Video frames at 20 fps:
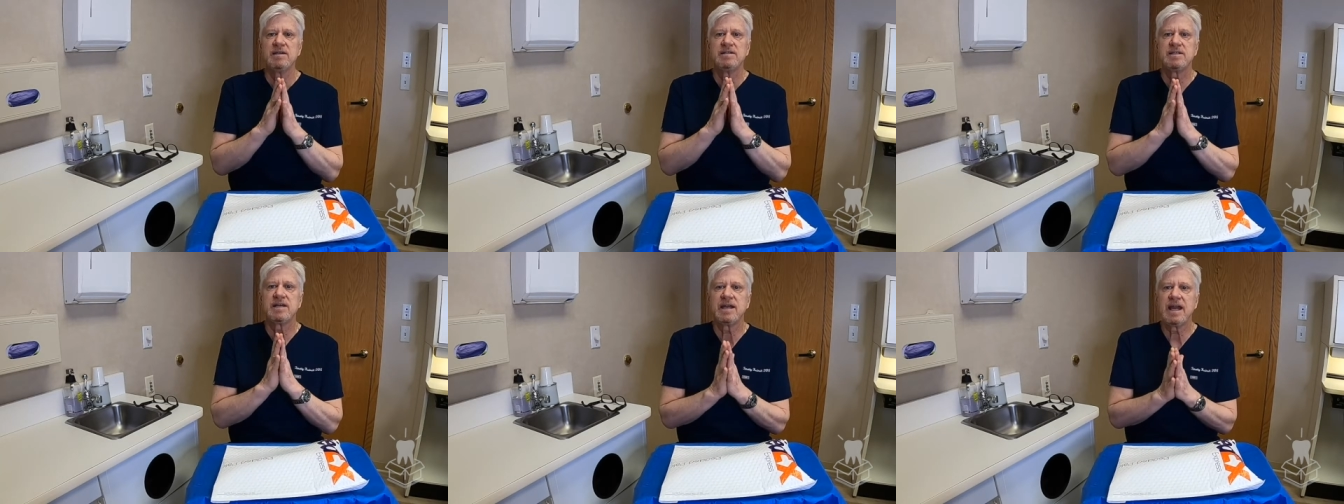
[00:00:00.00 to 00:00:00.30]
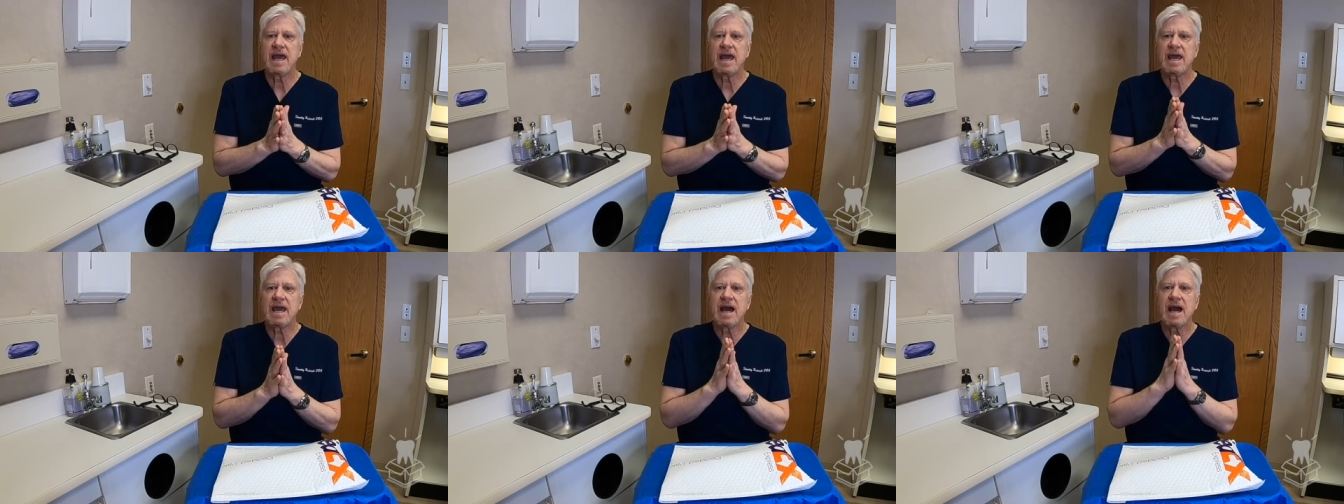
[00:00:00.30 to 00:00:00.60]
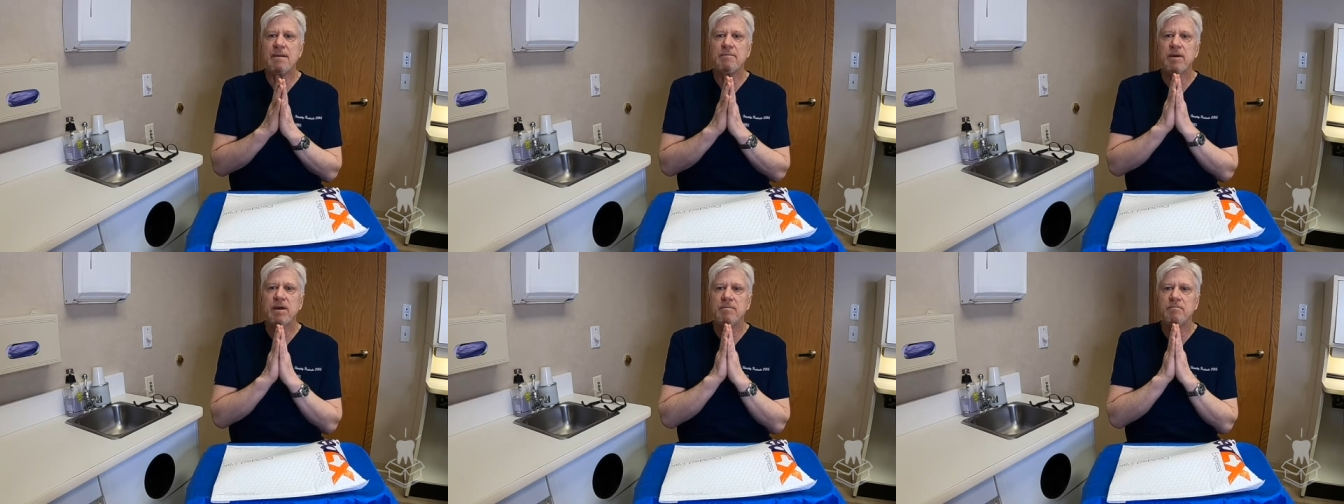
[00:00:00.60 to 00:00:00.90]
Today
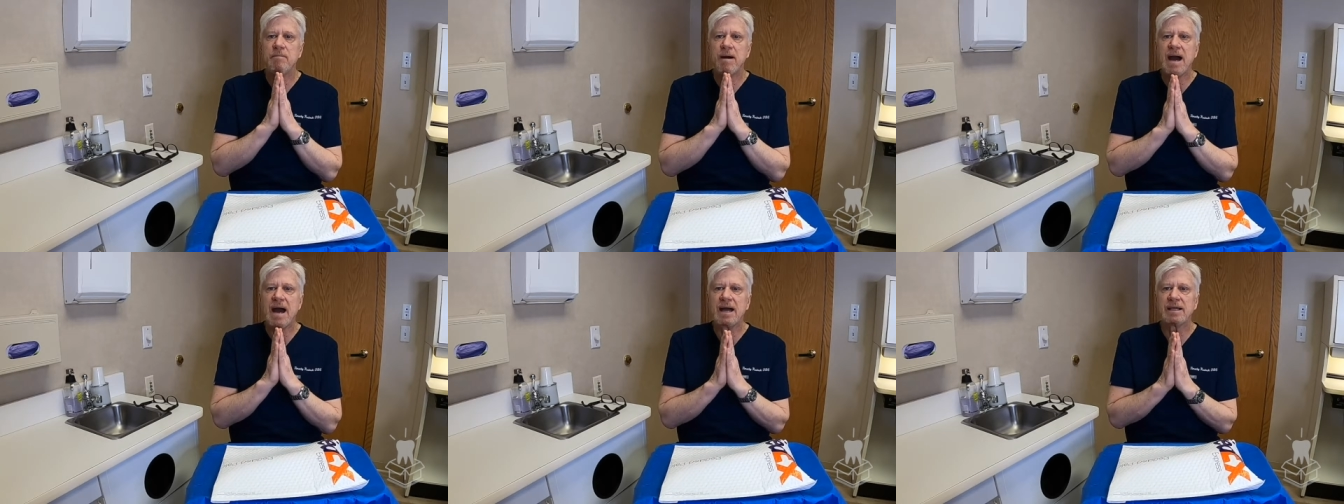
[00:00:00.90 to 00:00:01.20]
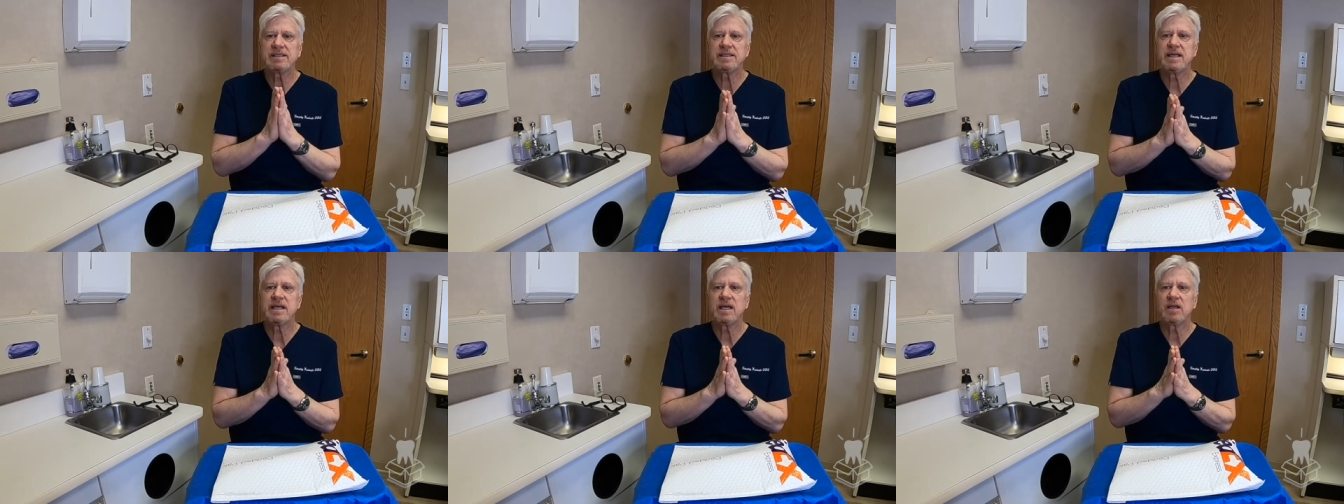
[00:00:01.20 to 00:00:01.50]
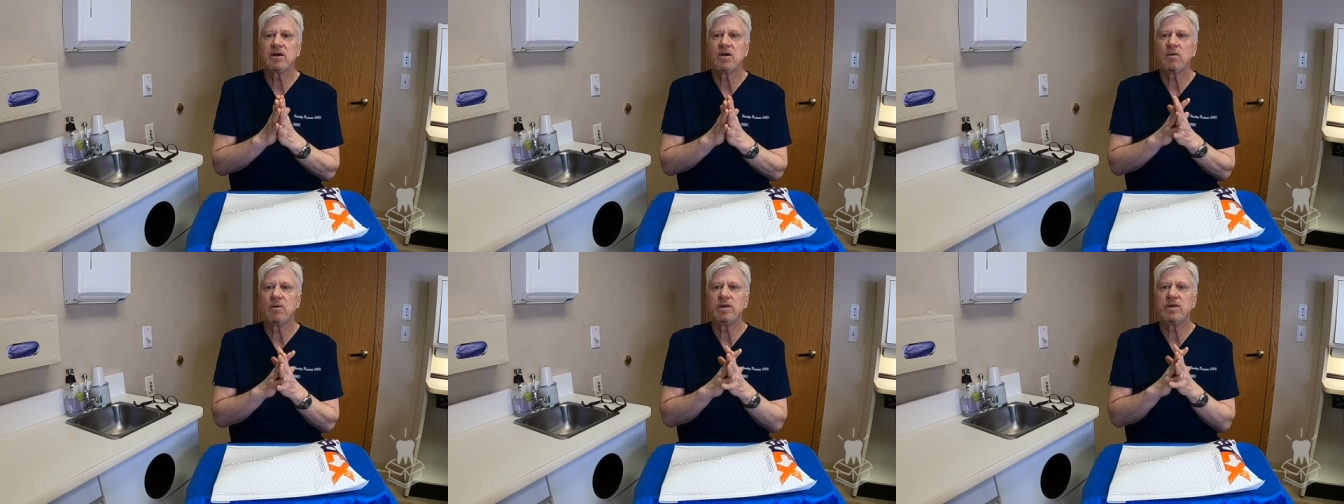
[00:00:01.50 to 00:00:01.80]
I'm unboxing
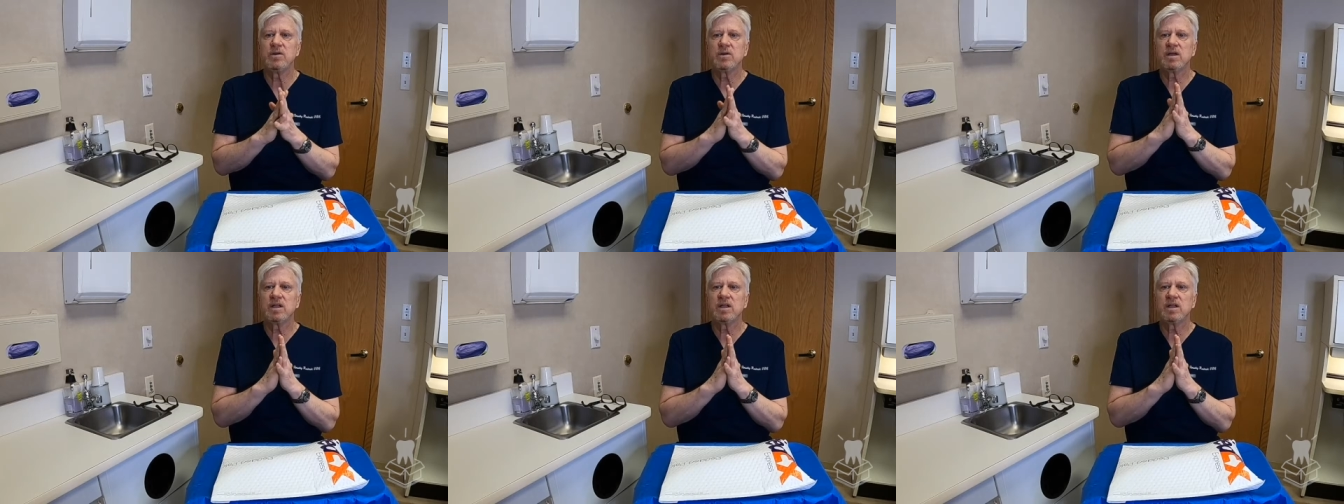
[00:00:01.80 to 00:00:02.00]
and going to